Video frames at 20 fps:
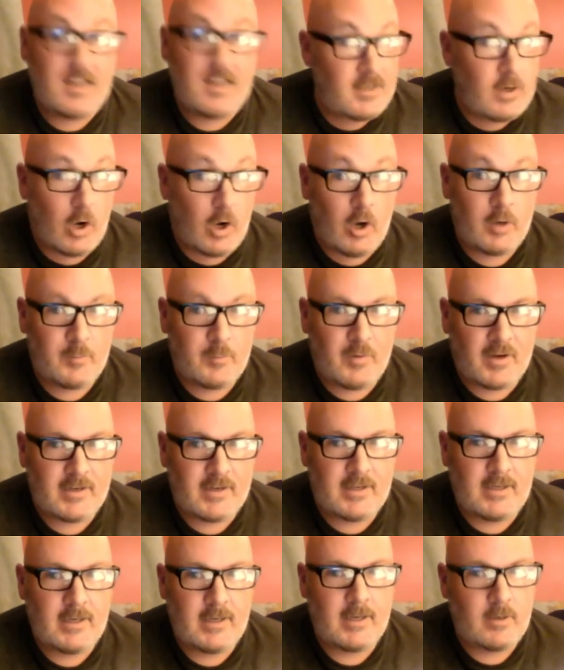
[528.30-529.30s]
King Kong
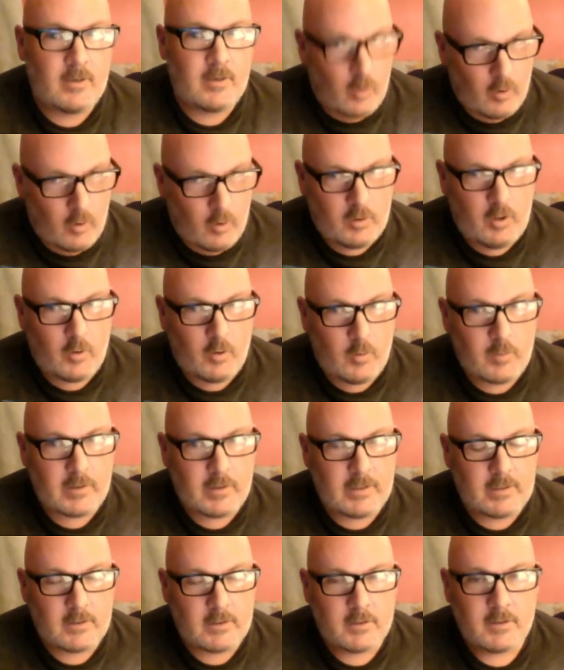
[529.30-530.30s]
Bundy and Hulk
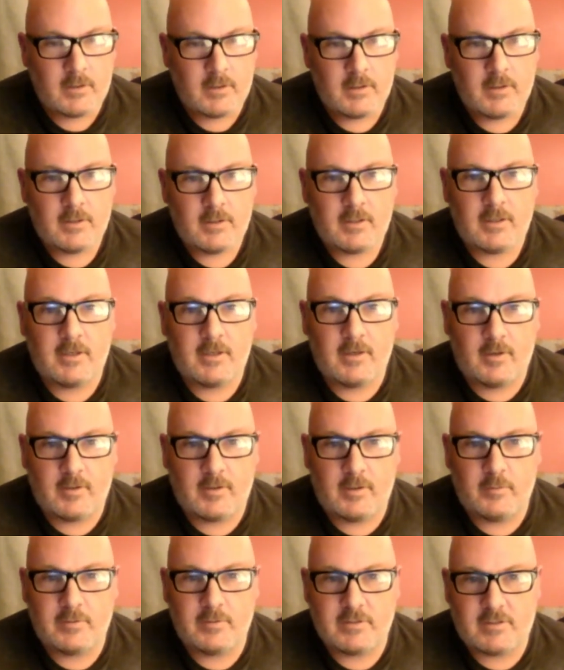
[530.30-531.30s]
Hogan,
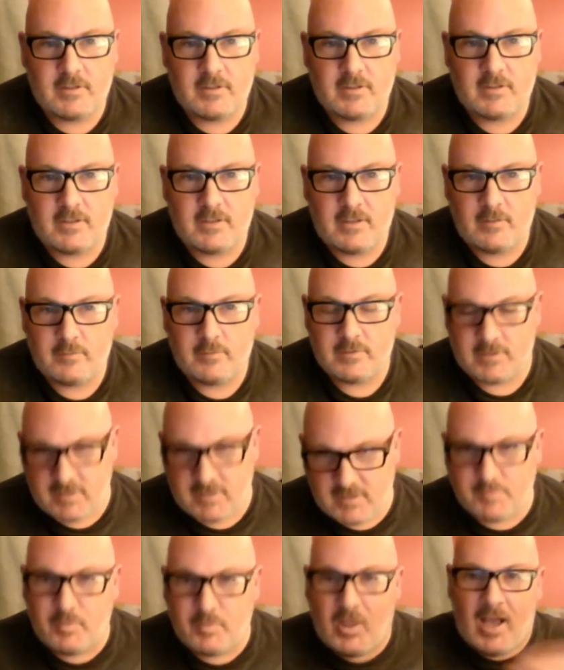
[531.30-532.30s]
and it was
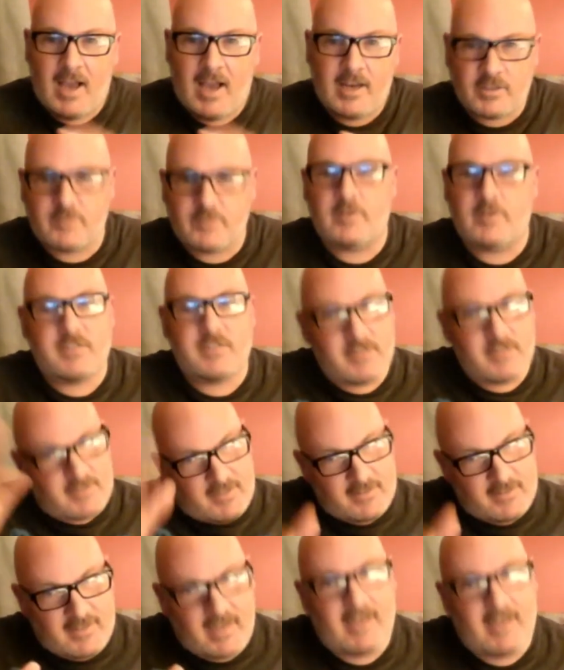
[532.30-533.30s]
the splash
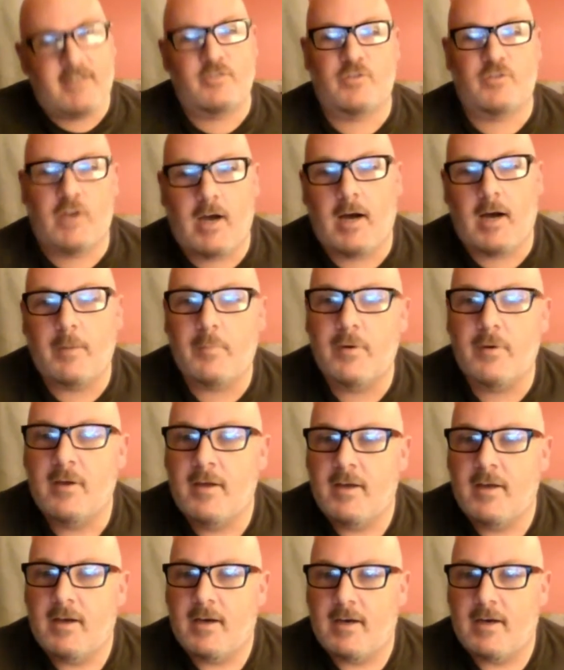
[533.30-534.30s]
versus the leg drop.
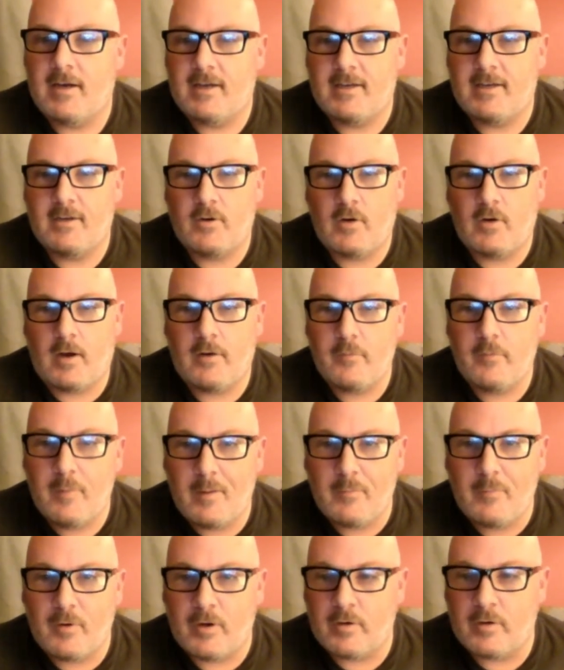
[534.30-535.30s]
And I
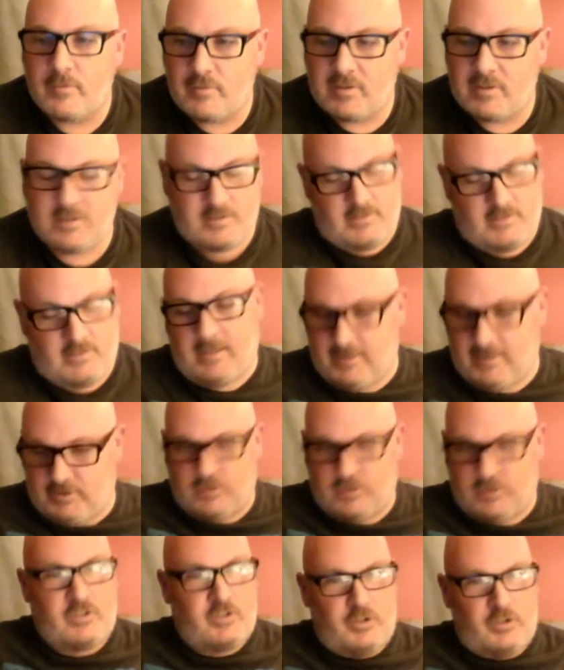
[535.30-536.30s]
remember these
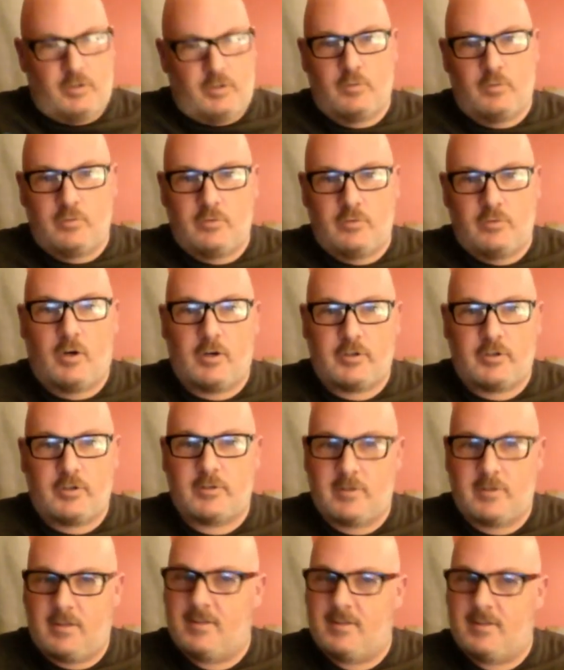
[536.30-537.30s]
like just two
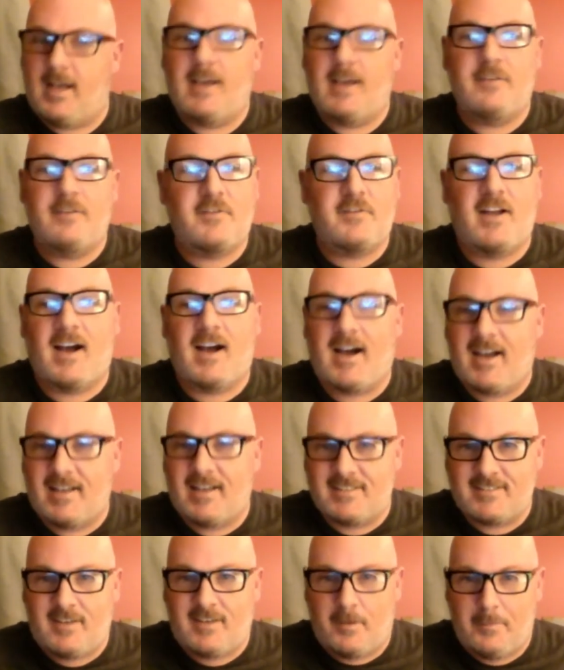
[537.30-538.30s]
larger than life
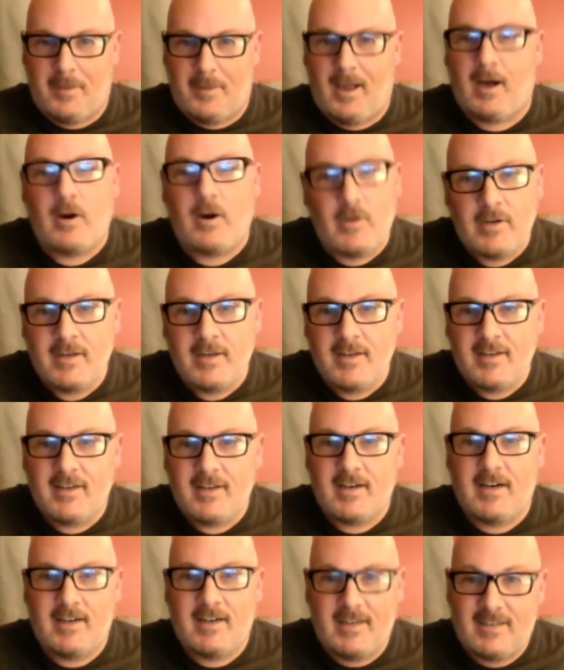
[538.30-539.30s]
guys come out,
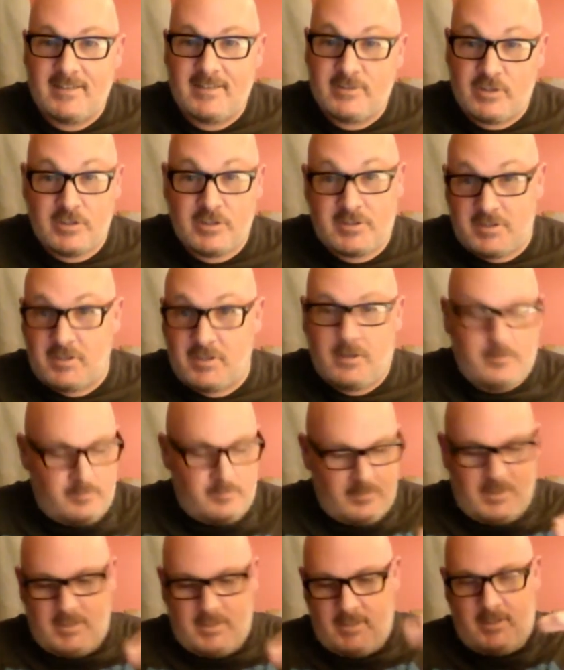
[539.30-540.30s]
and just
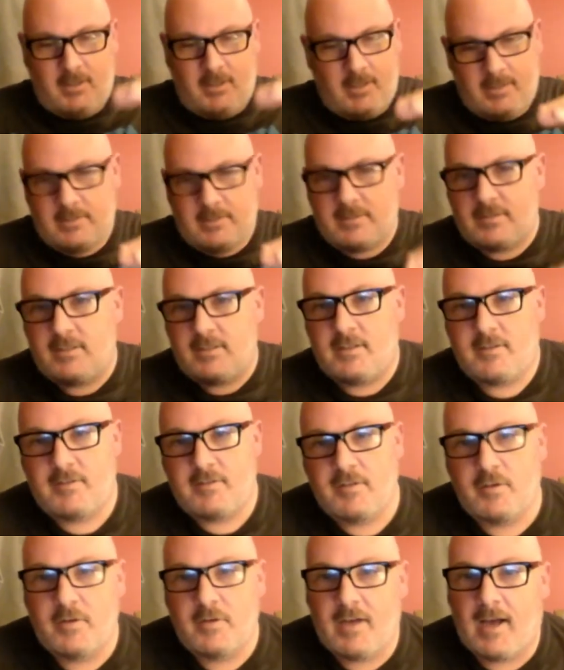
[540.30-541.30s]
me as
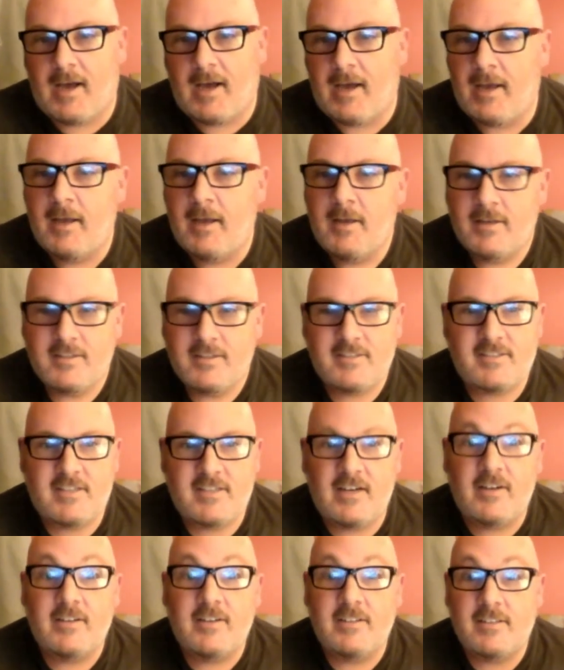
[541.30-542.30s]
little guy
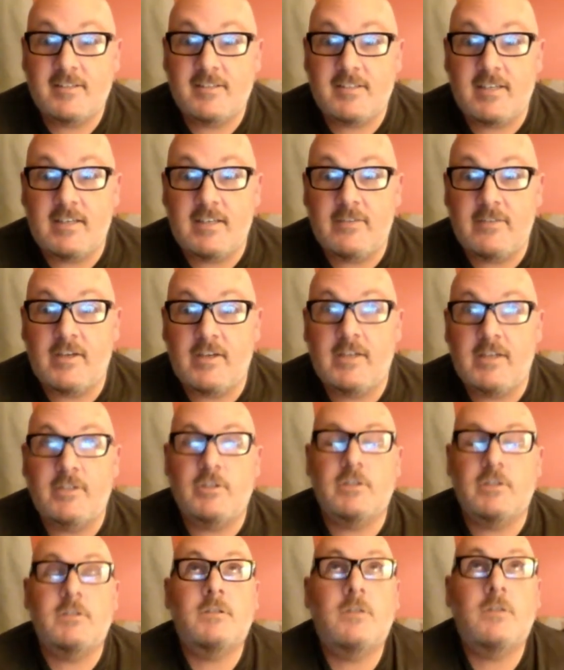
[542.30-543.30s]
staring at the TV,
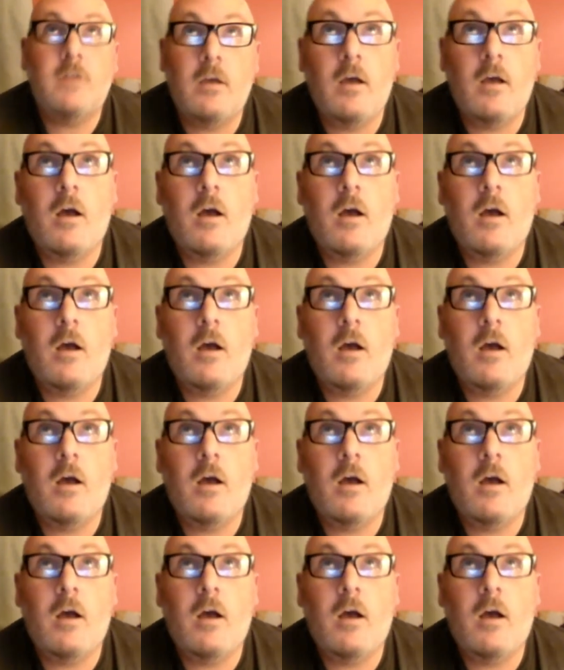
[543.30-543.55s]
just